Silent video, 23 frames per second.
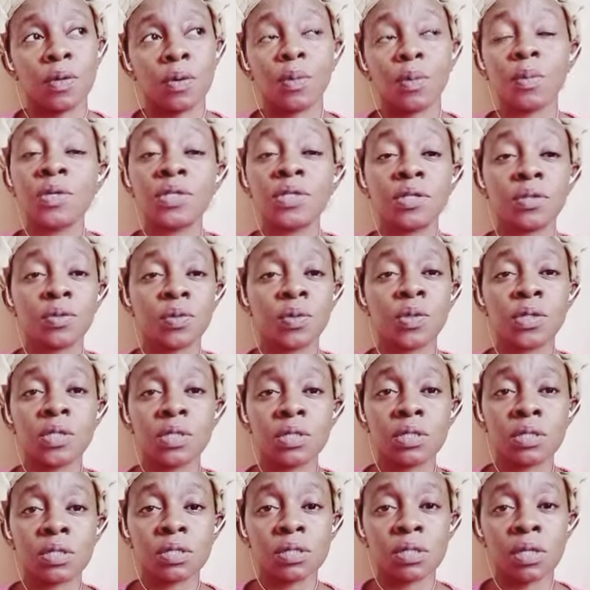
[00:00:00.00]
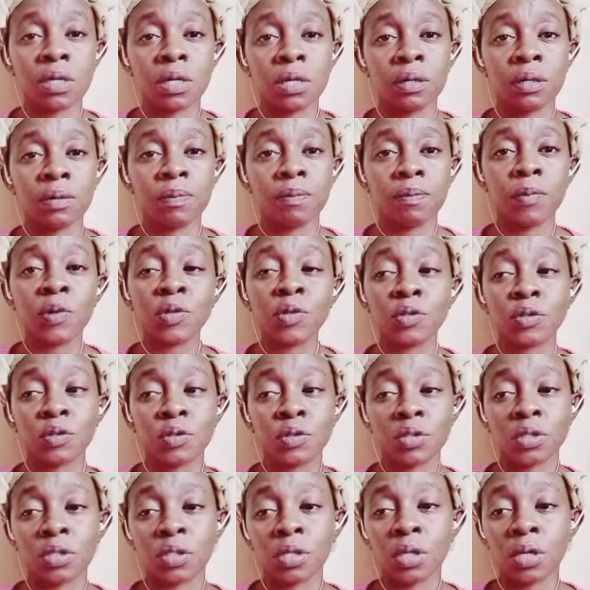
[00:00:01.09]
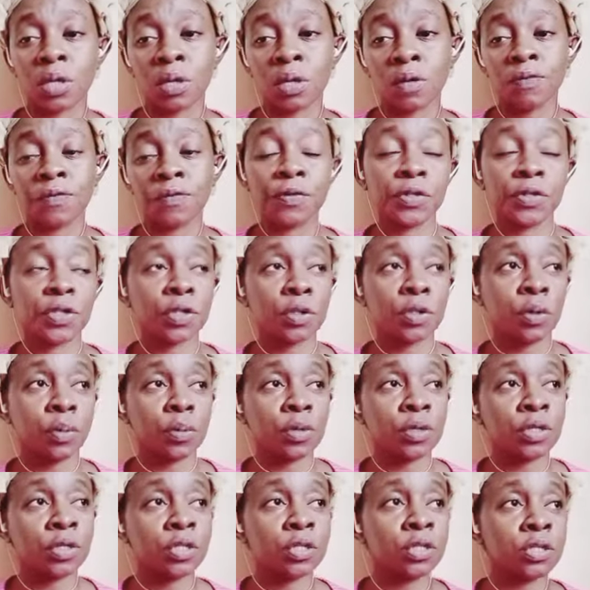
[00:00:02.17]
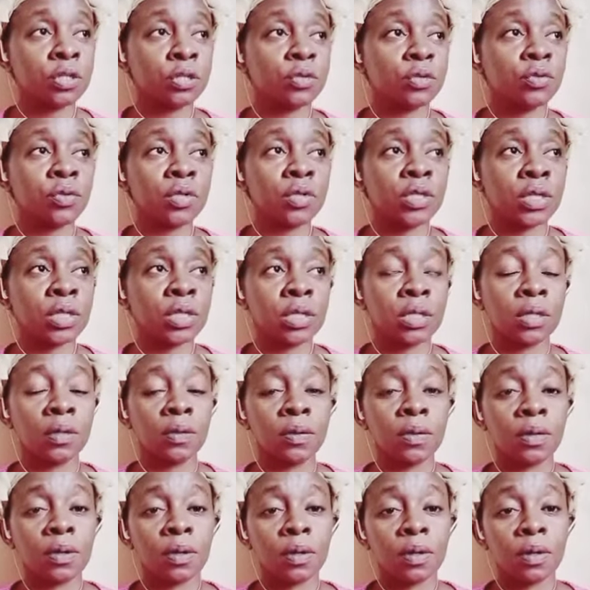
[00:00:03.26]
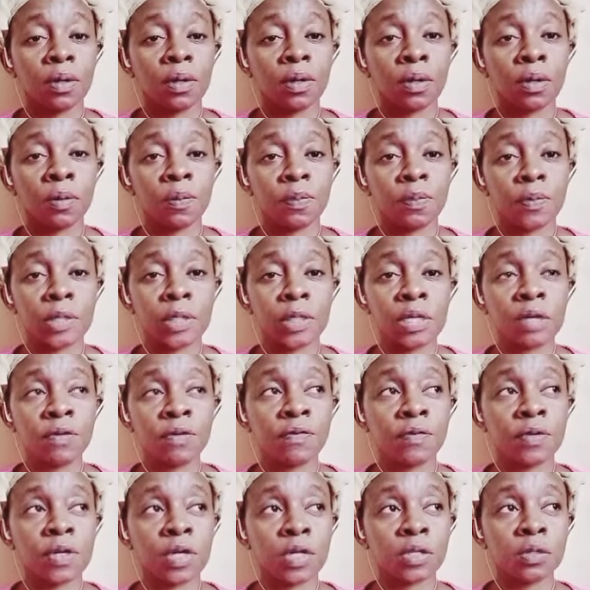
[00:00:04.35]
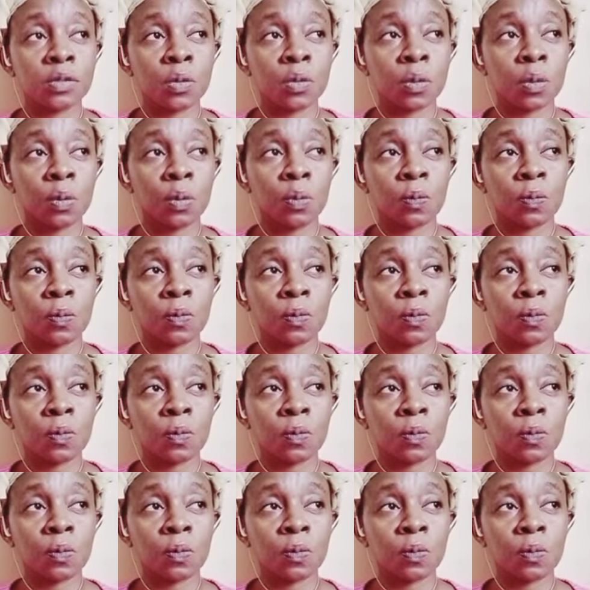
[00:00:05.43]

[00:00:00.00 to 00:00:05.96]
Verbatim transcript: which is what most fishing communities do in Africa. So